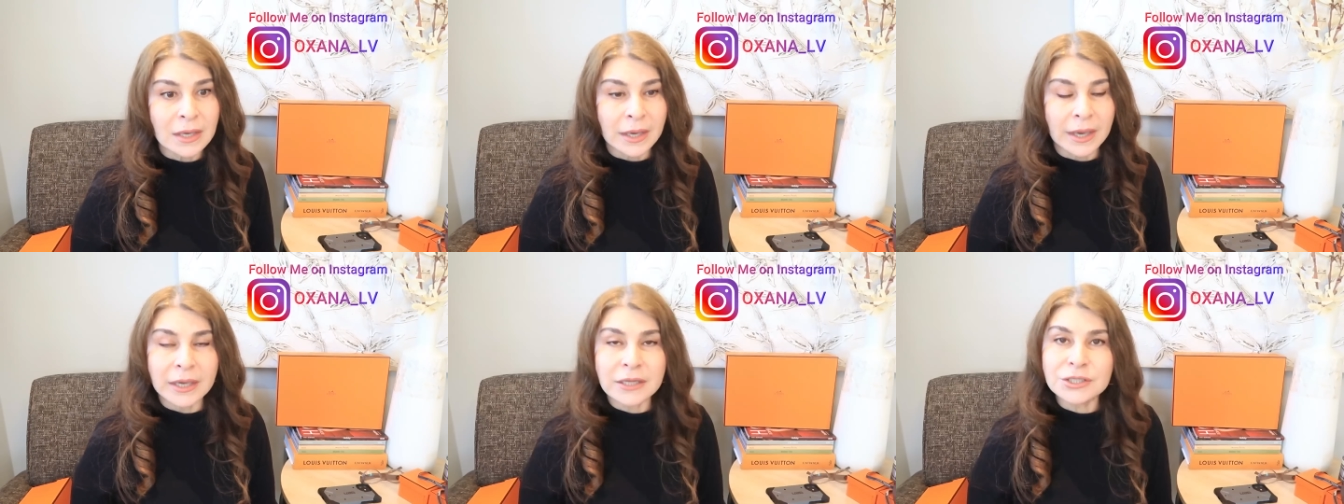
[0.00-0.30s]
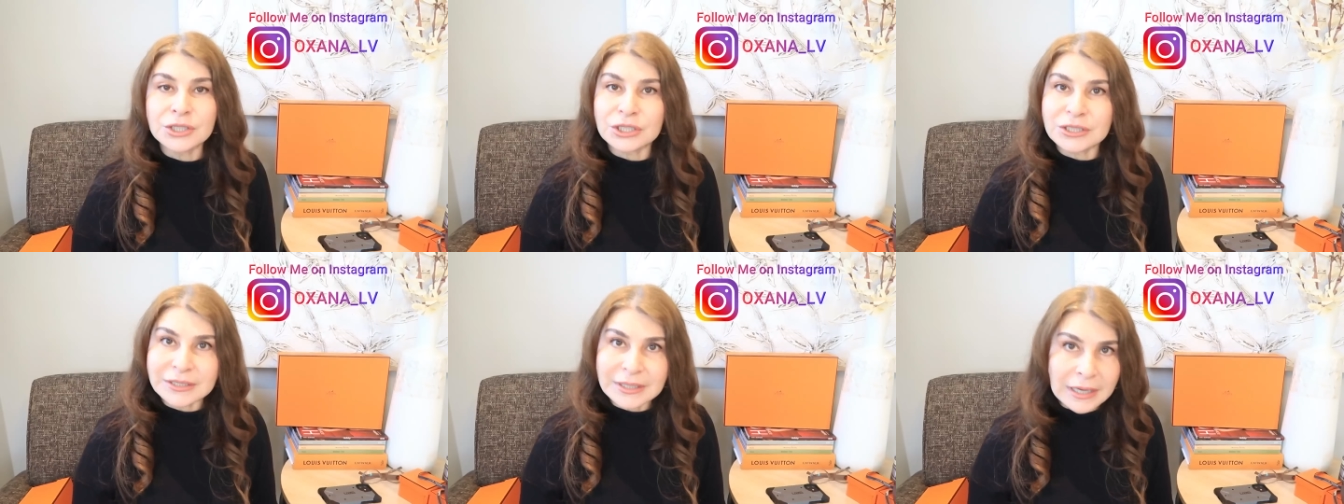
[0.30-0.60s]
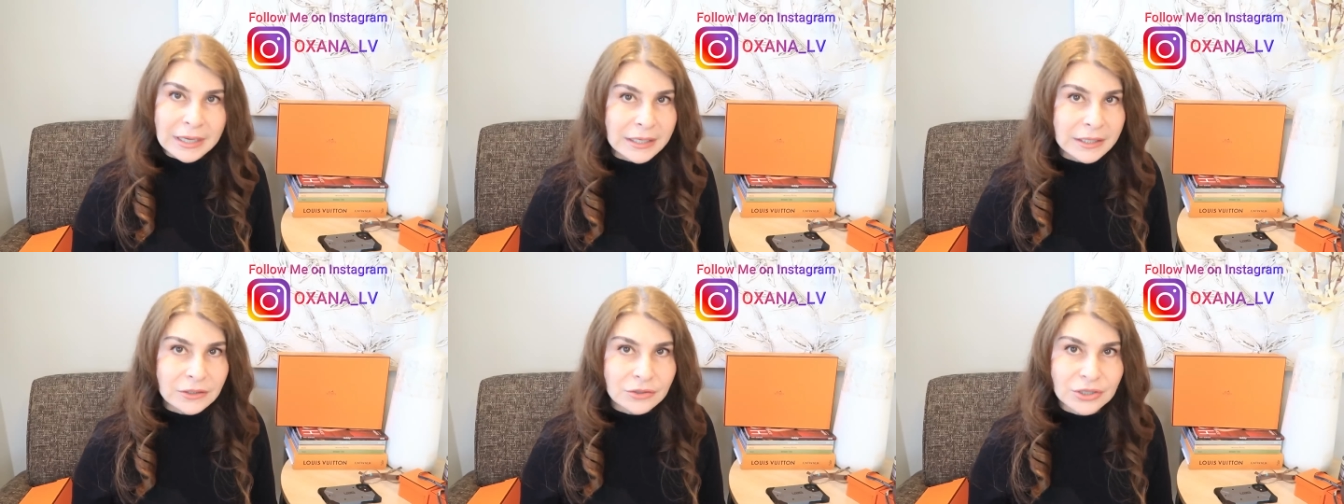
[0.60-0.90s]
and just
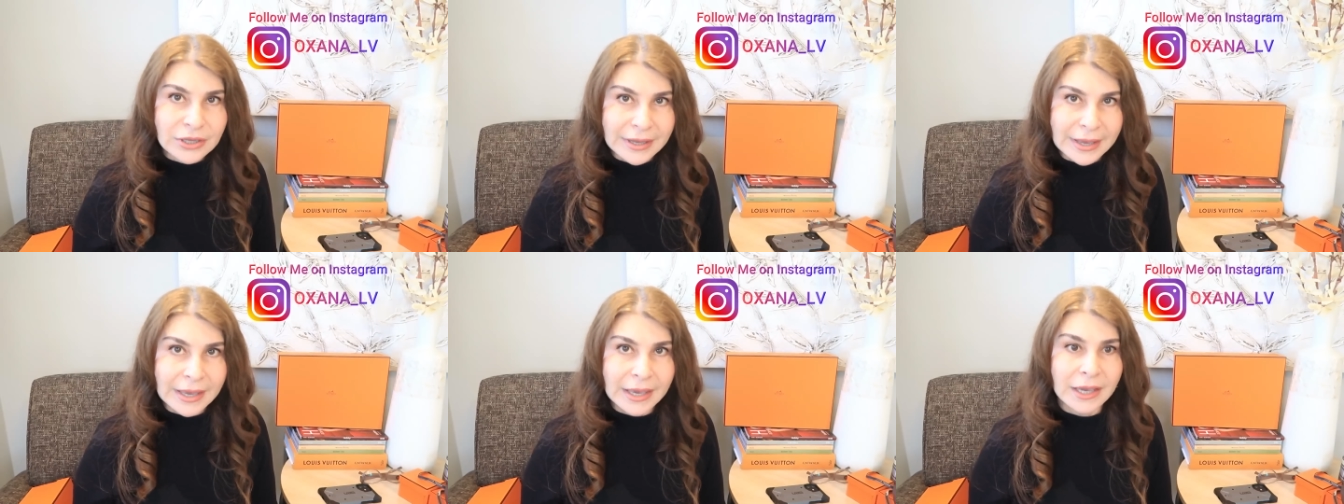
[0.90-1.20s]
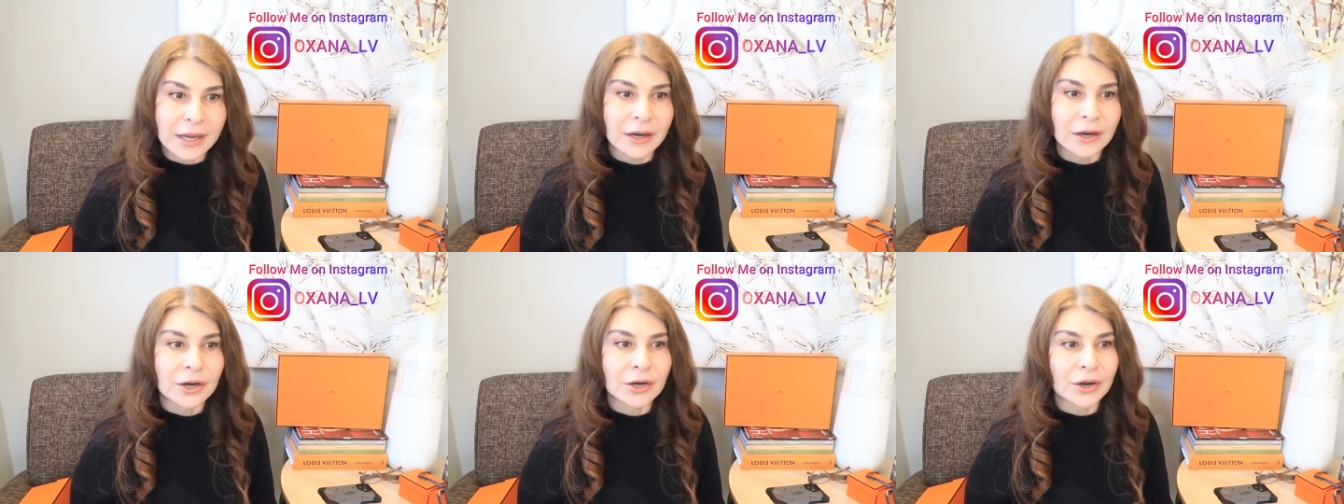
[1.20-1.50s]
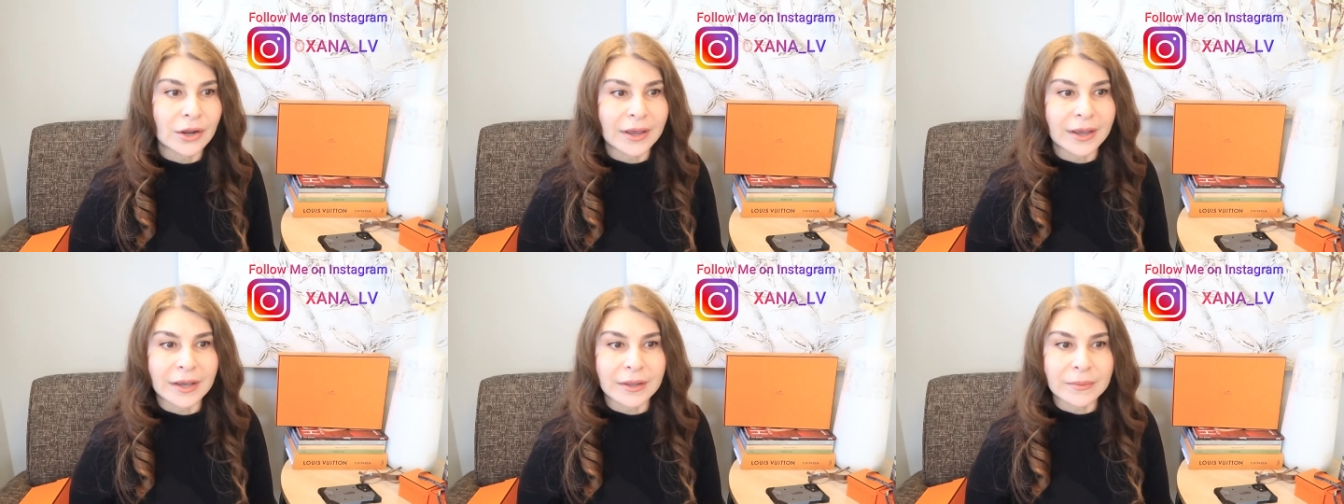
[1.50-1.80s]
clear the
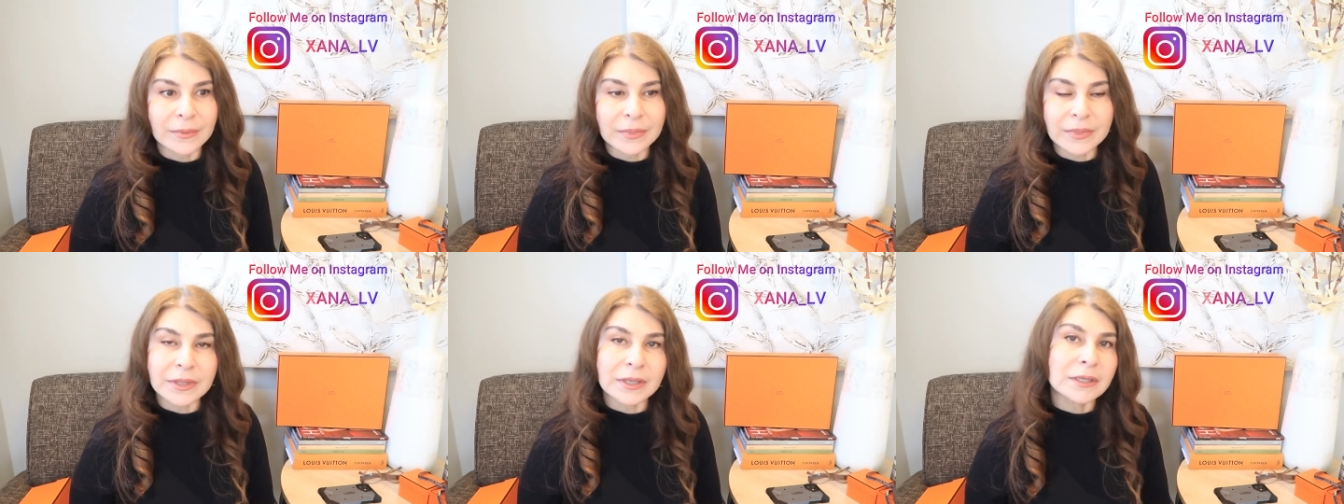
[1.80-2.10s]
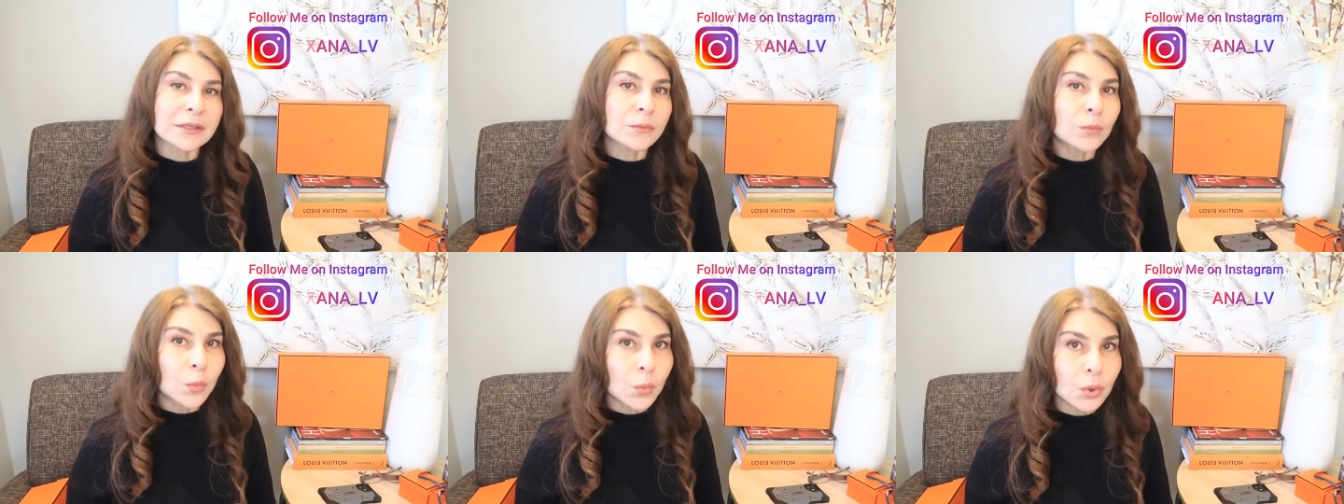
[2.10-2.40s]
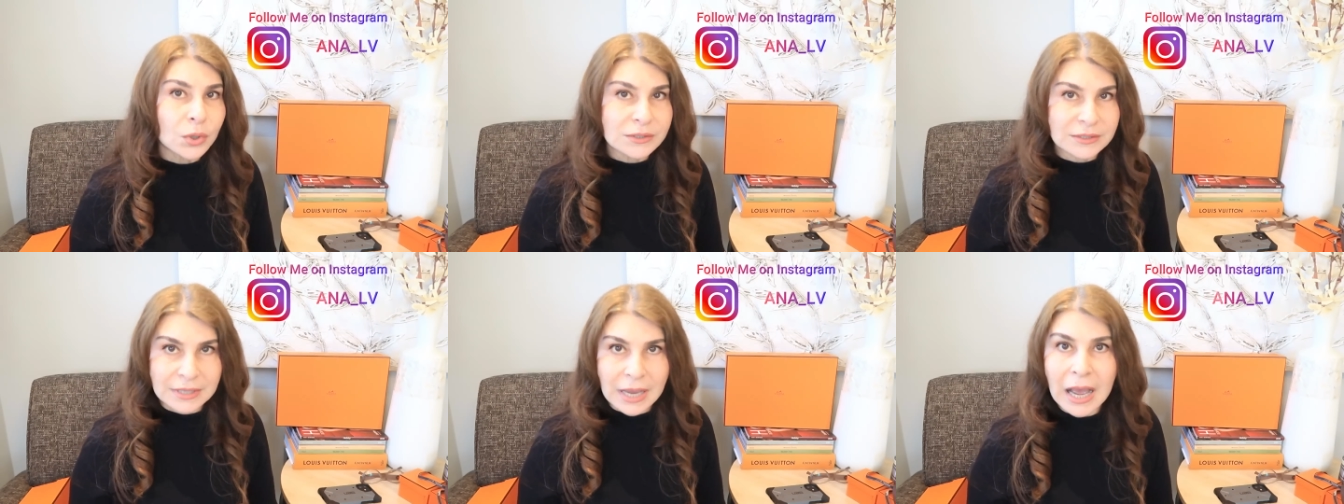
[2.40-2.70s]
air and think
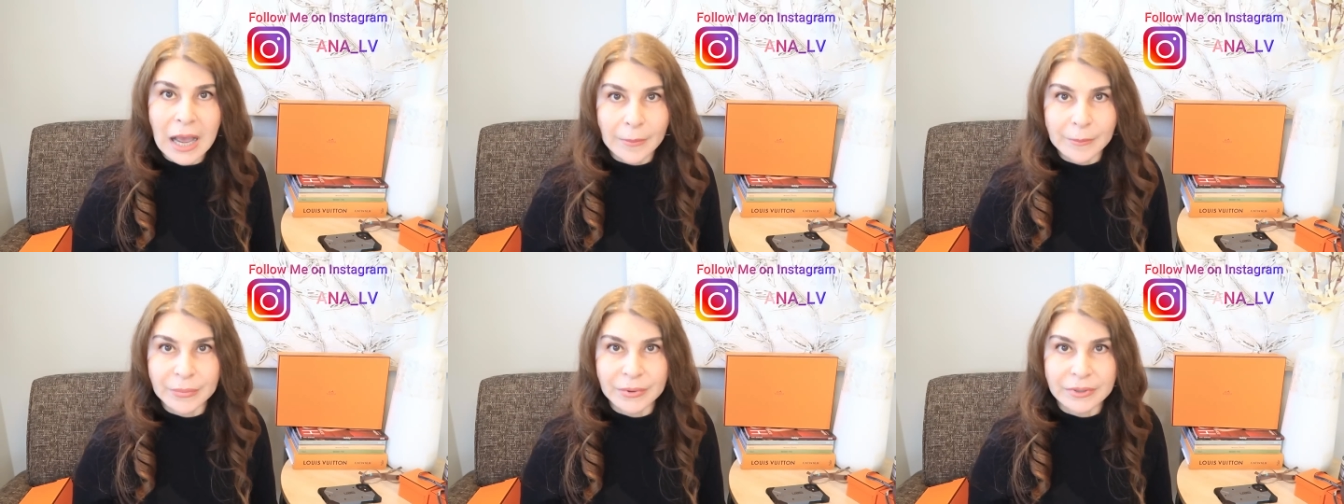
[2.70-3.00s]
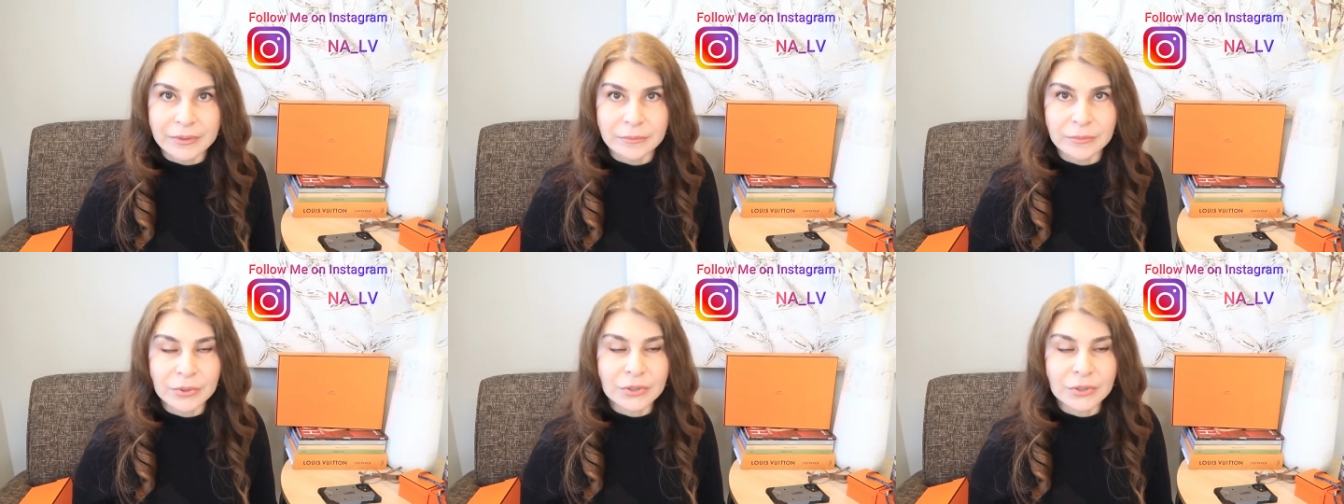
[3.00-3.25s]
what's happened,